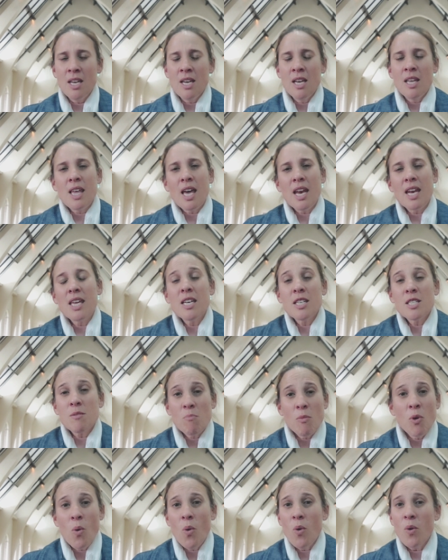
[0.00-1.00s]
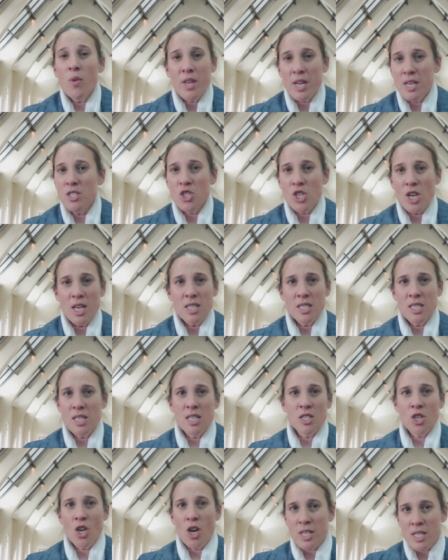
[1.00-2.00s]
that he is more than just
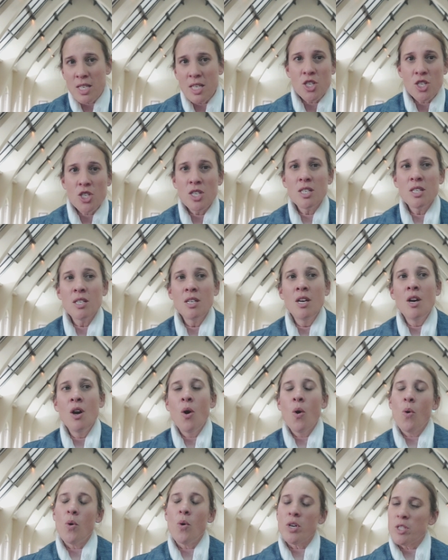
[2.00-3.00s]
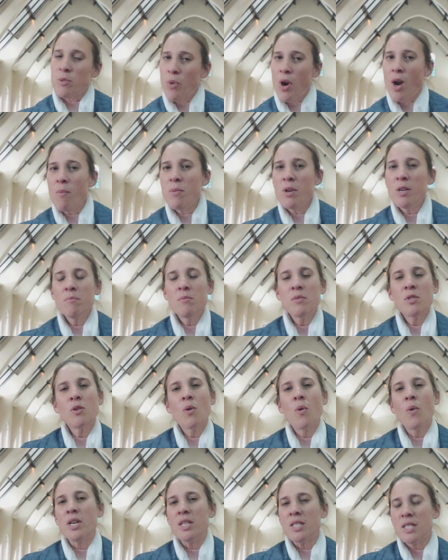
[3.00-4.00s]
his condition or his problems
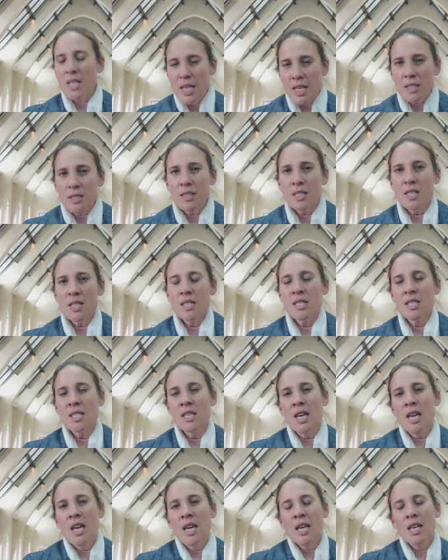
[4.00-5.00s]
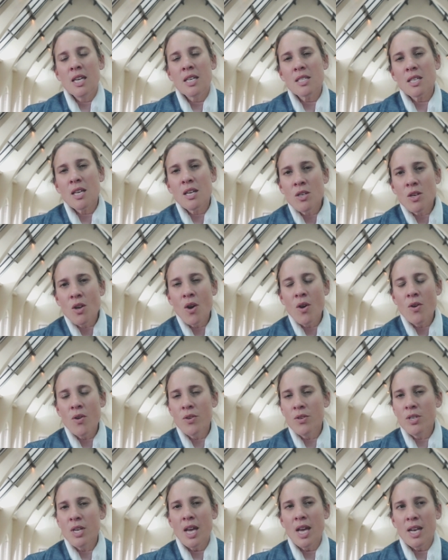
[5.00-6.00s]
or his illness. He is a
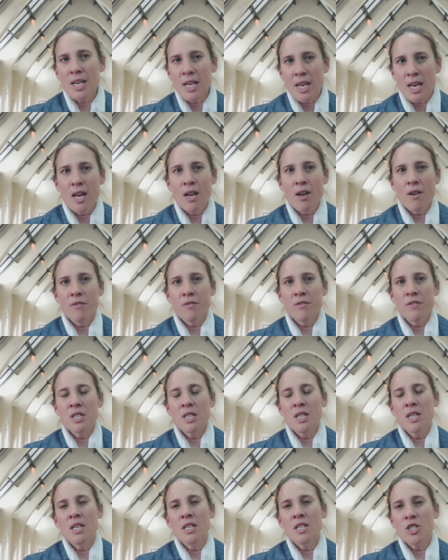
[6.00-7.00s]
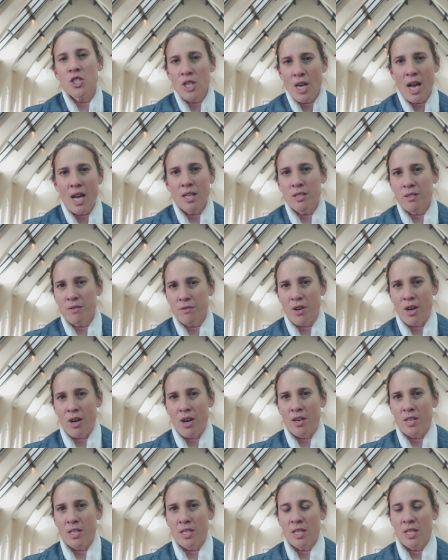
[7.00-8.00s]
known and loved child of
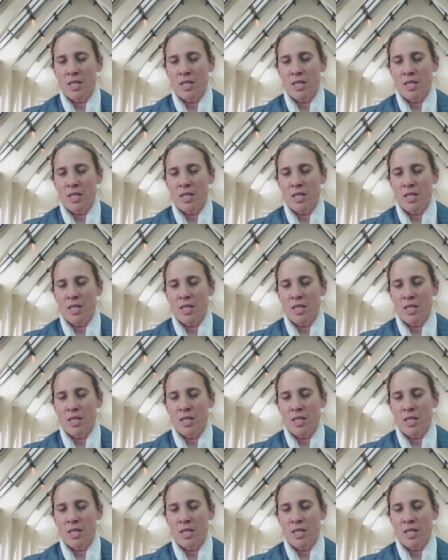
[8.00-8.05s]
God.